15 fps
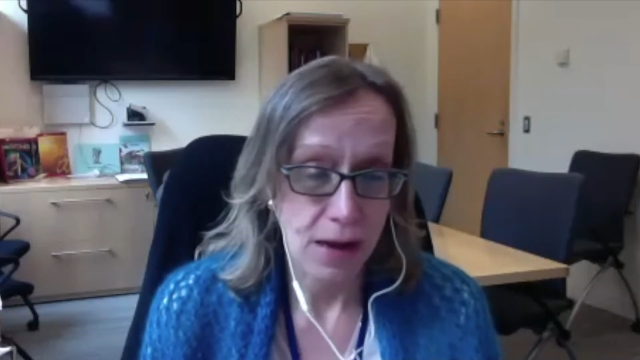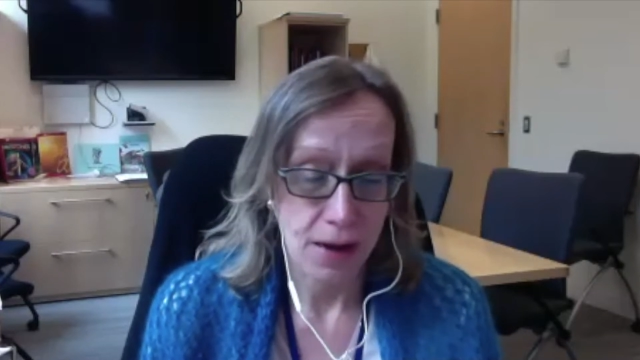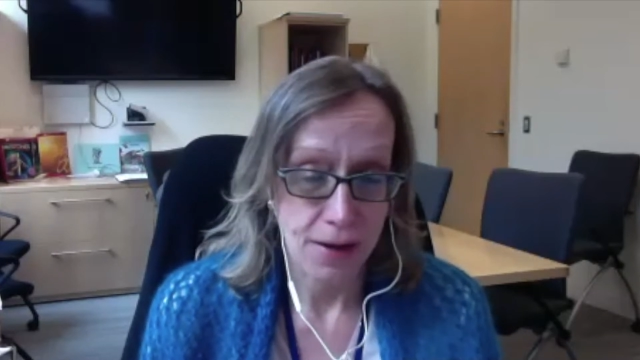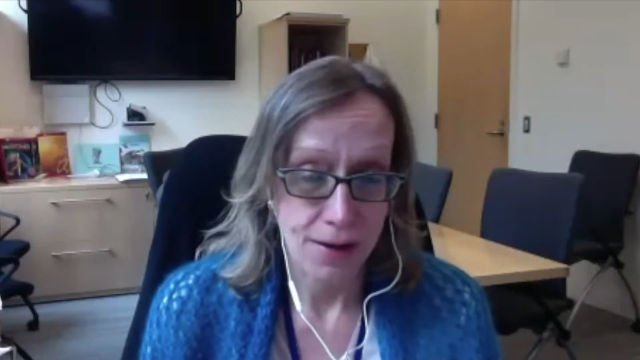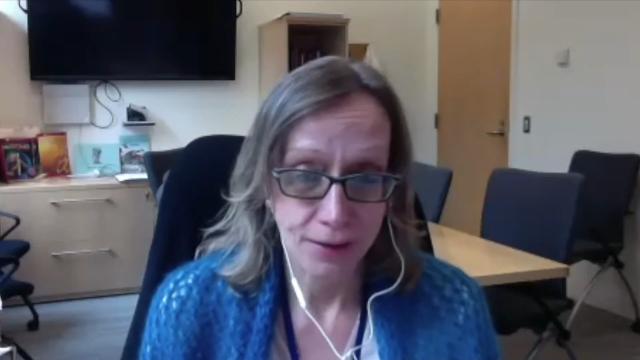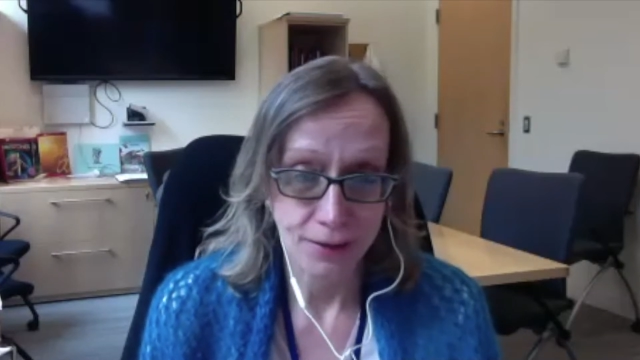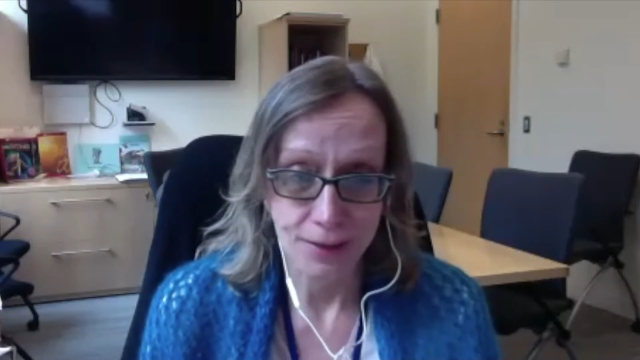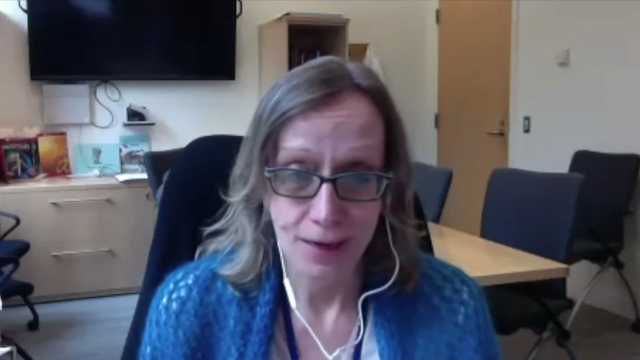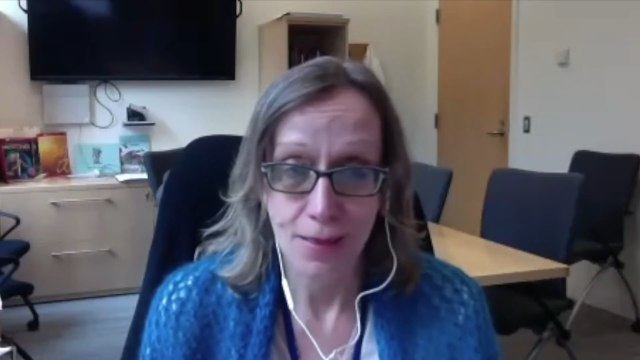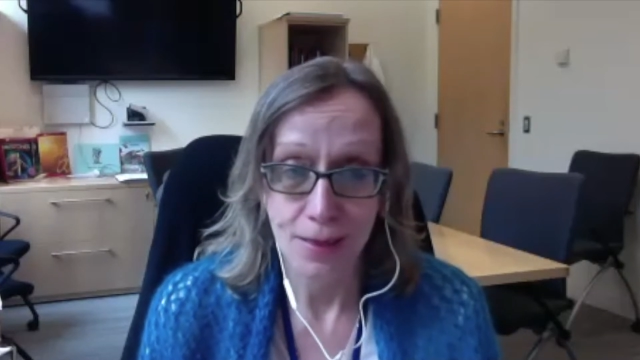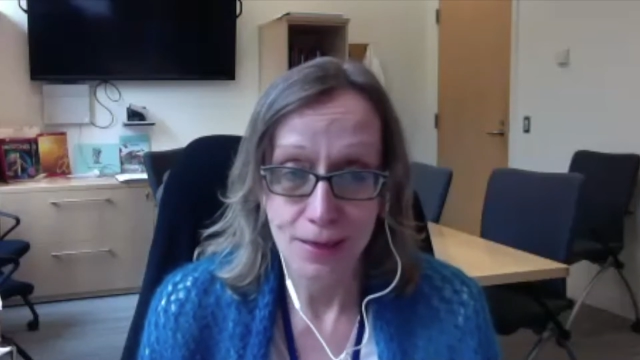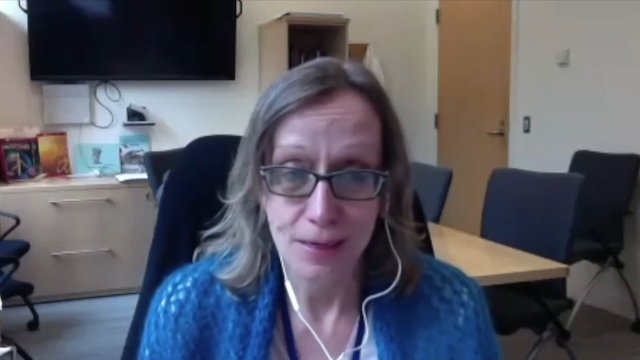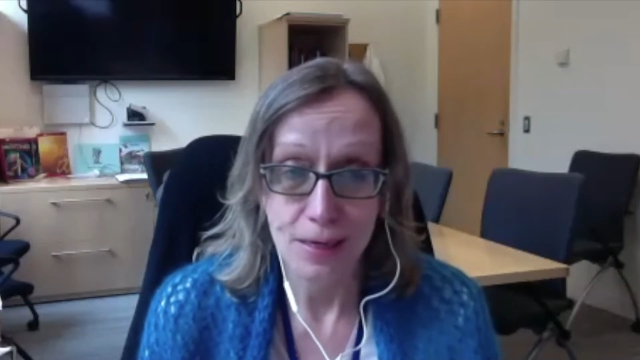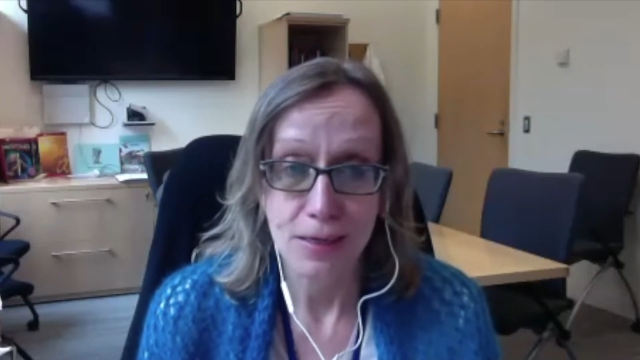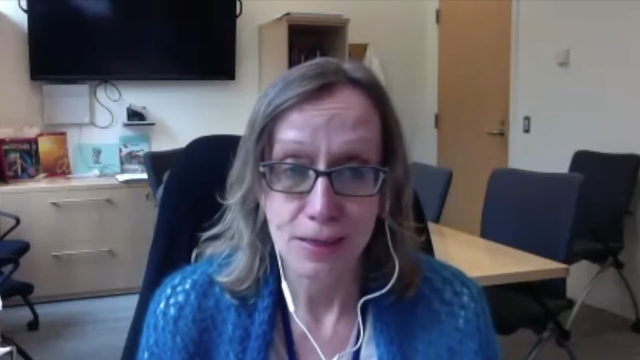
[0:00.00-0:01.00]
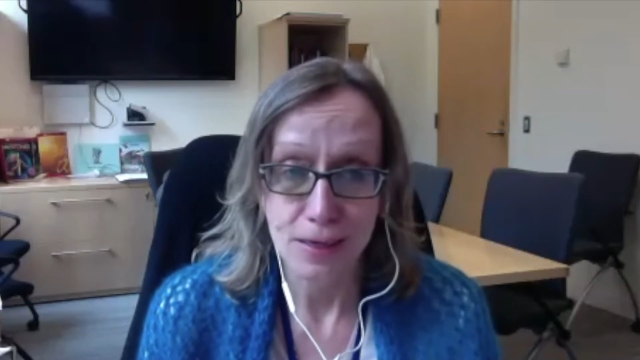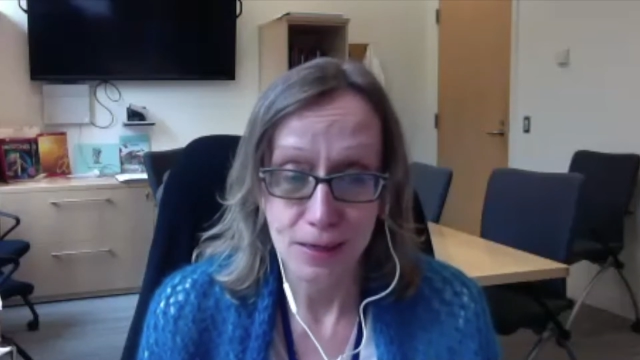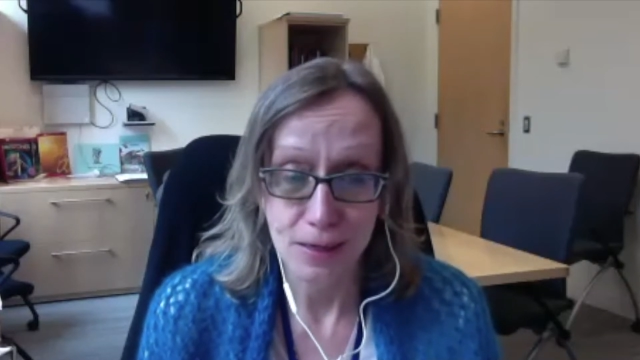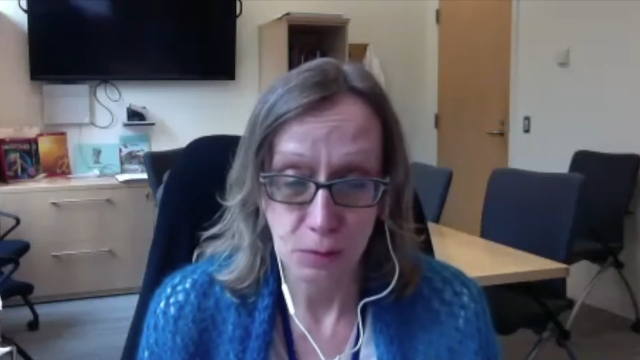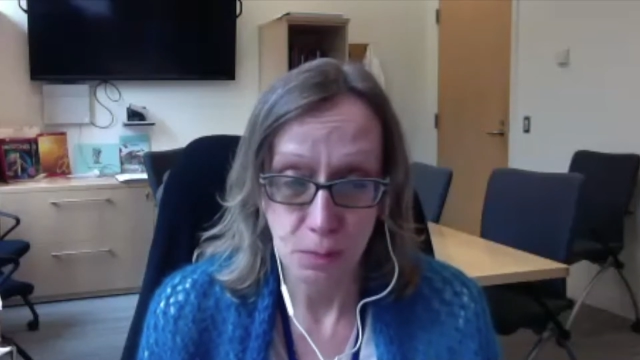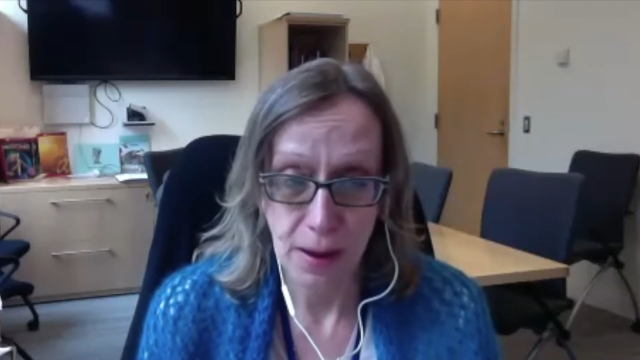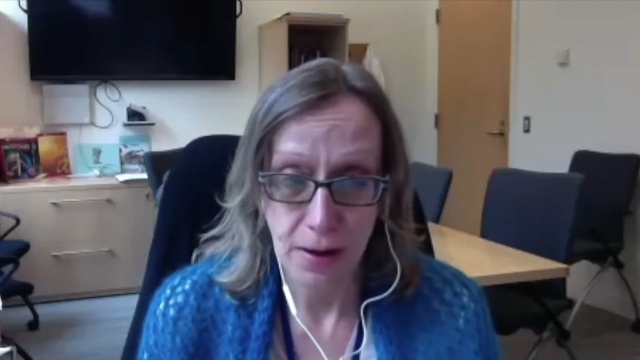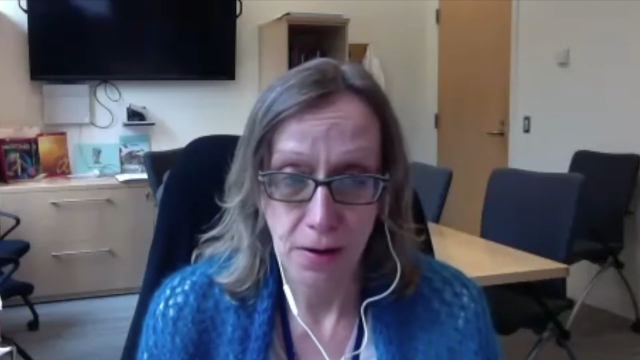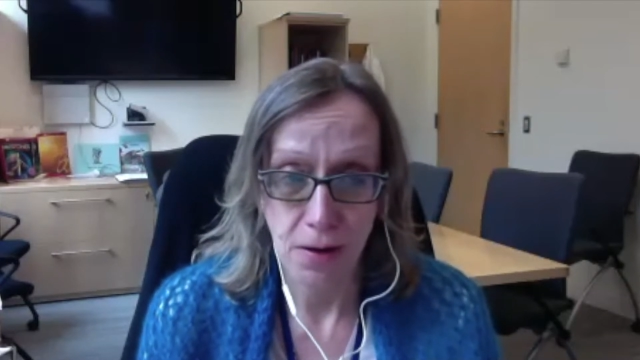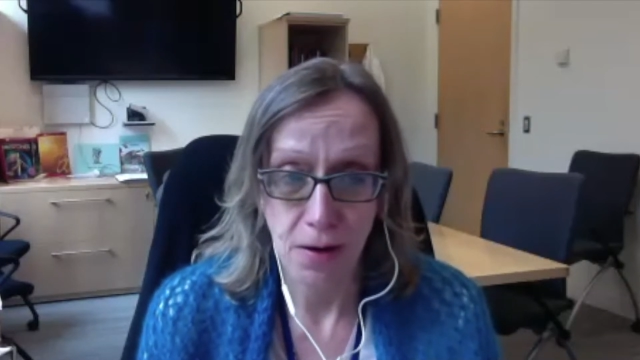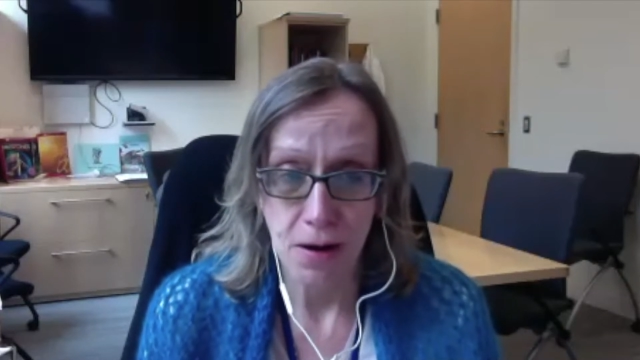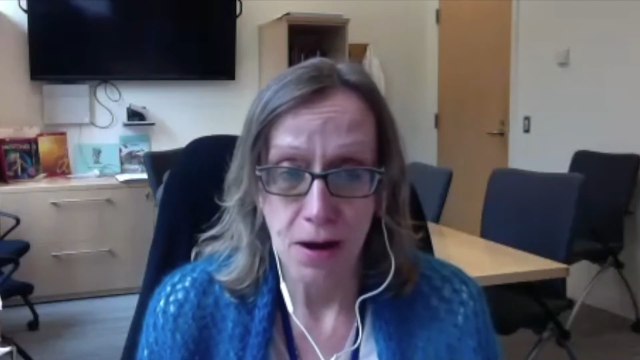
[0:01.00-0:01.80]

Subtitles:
understand the disease better,